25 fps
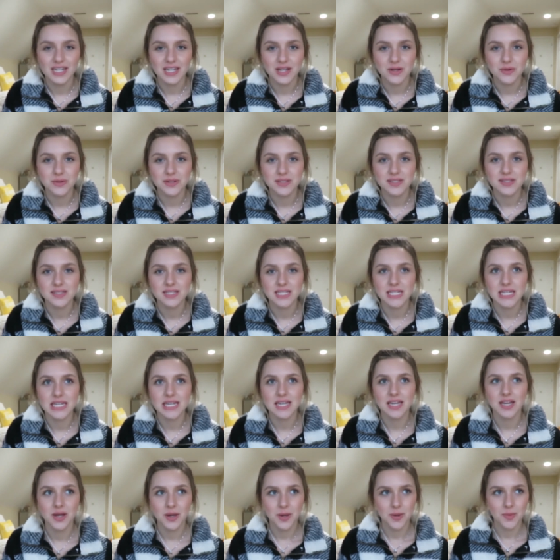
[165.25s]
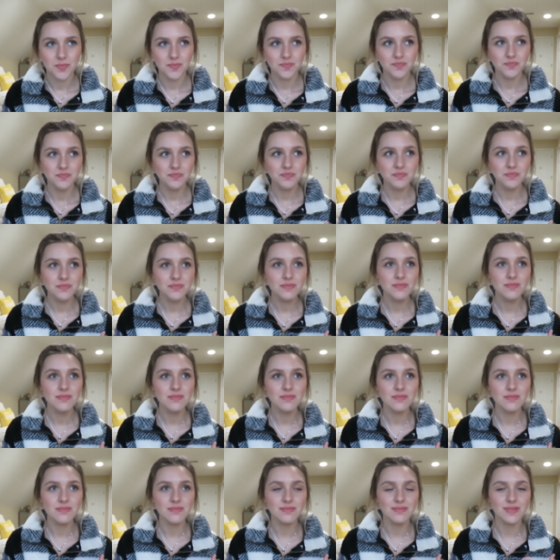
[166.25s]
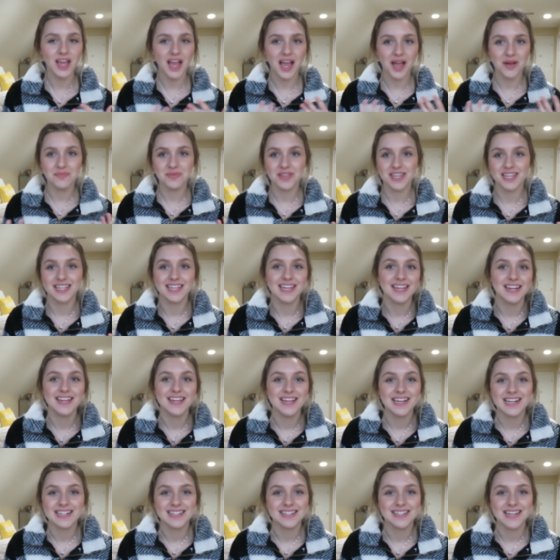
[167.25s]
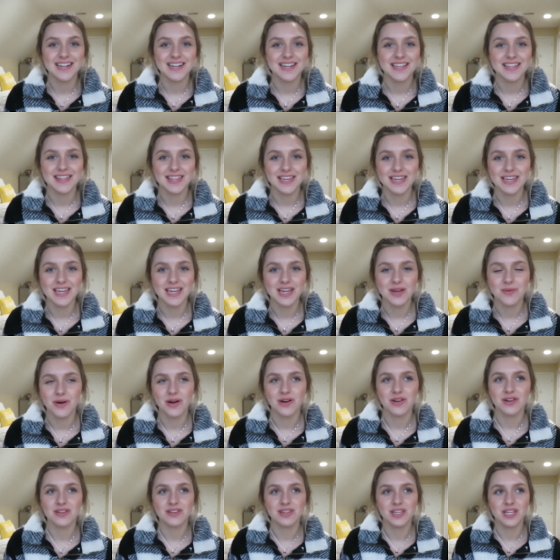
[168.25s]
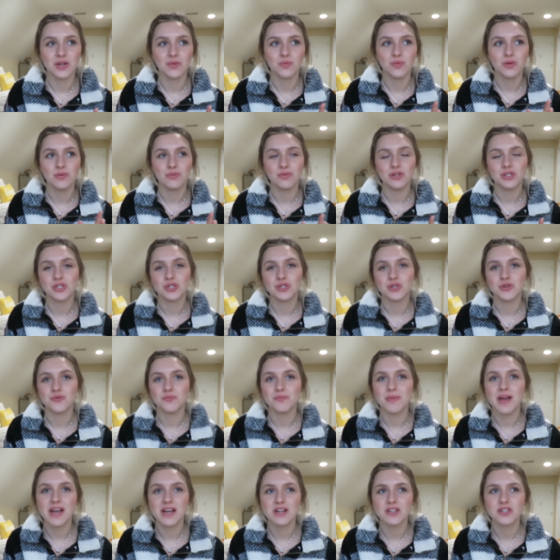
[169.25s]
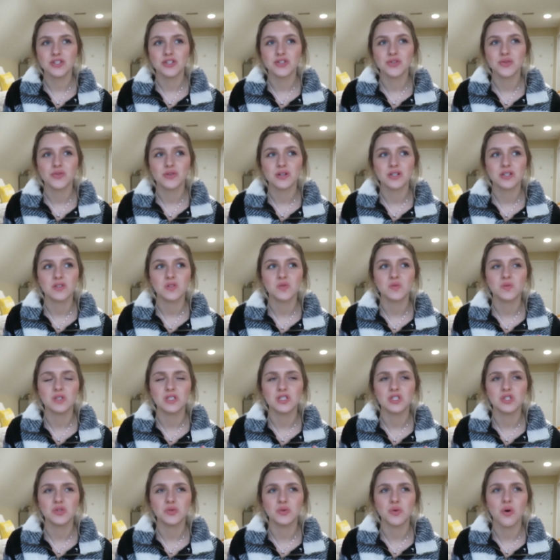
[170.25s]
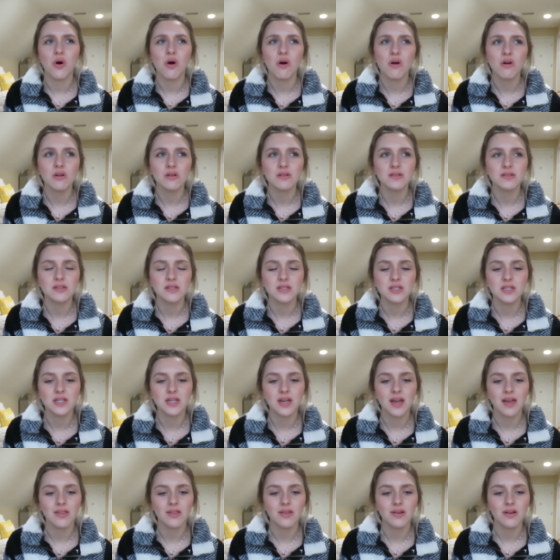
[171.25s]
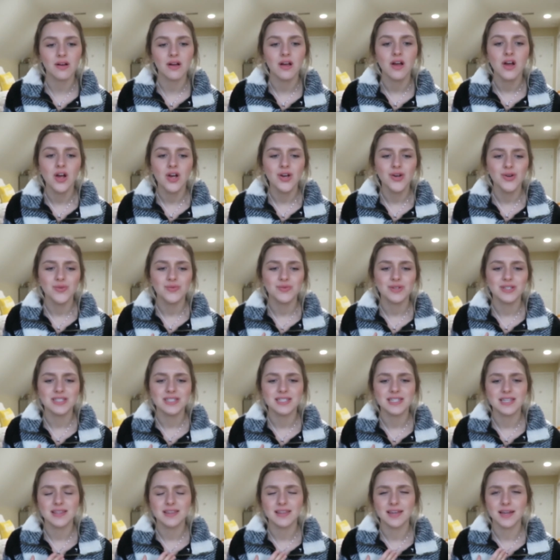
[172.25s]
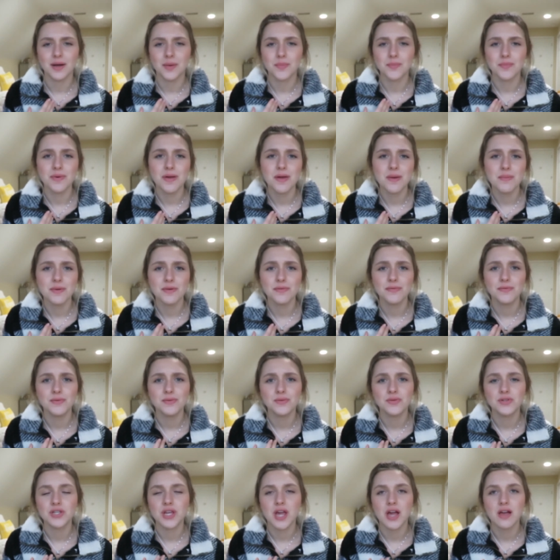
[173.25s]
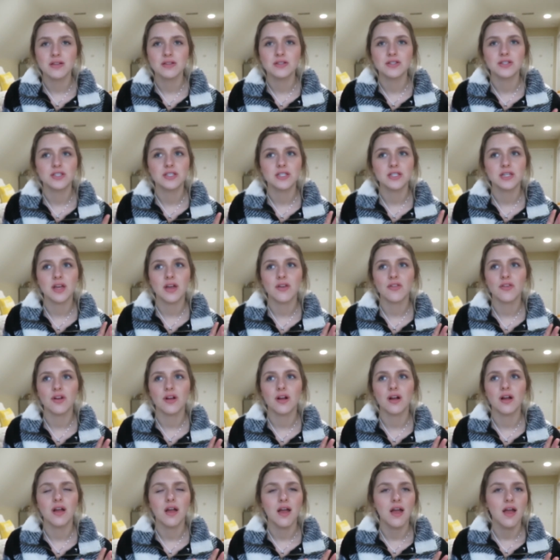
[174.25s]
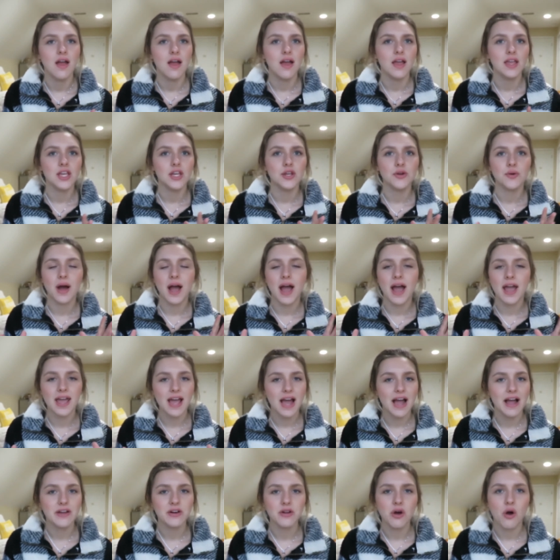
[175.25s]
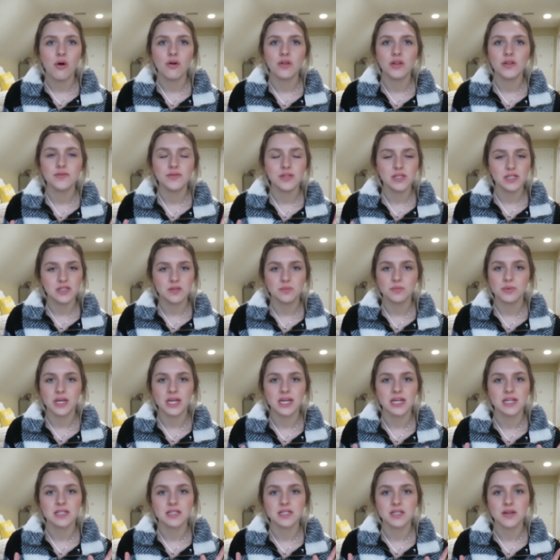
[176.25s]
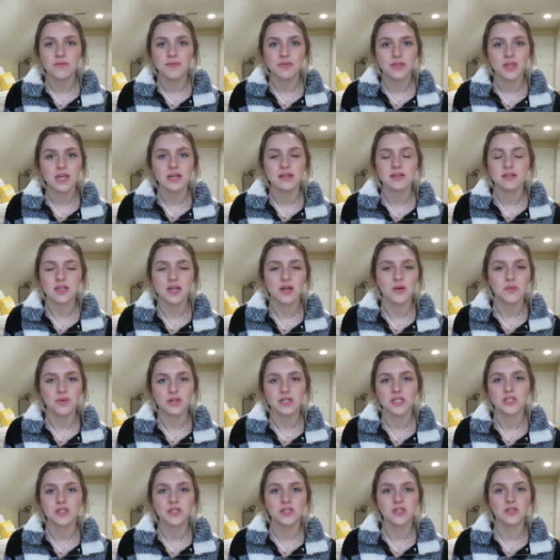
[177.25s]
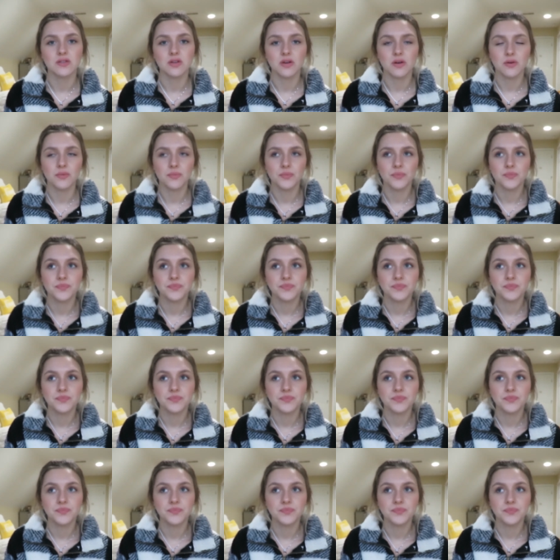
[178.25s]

It was like I'm like getting excited thinking about it. Like we would do MAC tutorials, we'd do hauls together, we did like a baby food challenge together. You know, I had all of these plans of things I wanted to do.